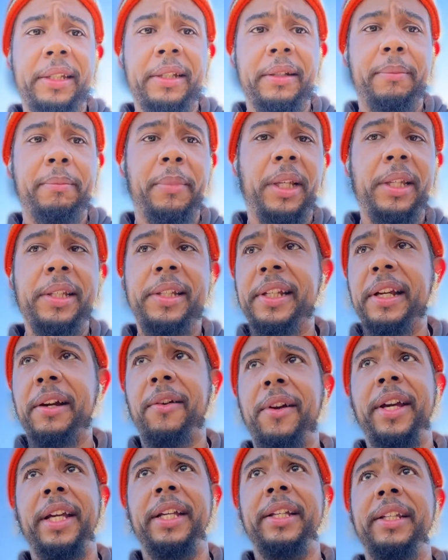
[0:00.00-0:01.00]
is a
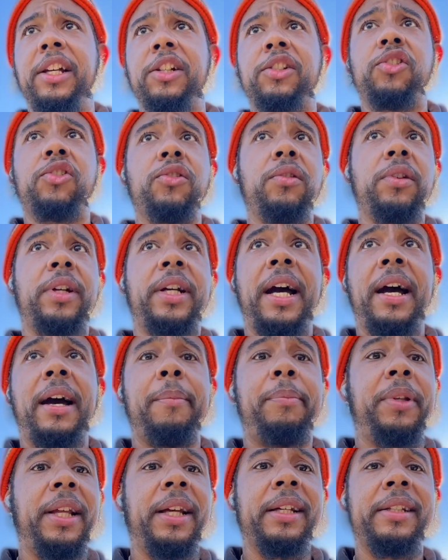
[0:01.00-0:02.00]
military industrial
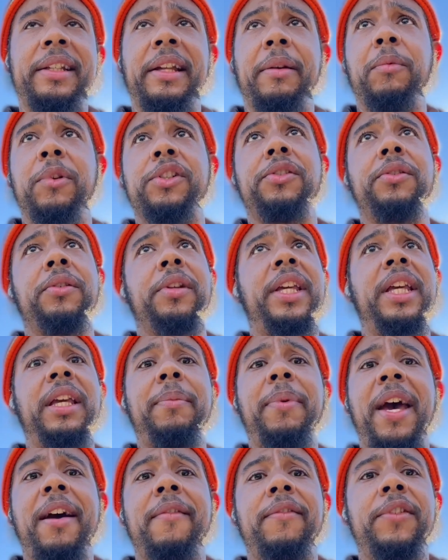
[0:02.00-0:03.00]
complex. They want you to
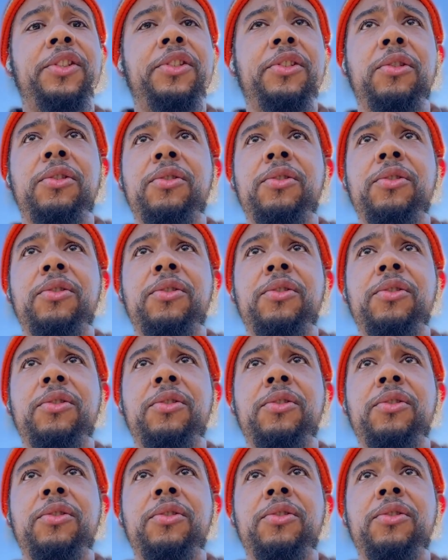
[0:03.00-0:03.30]
keep having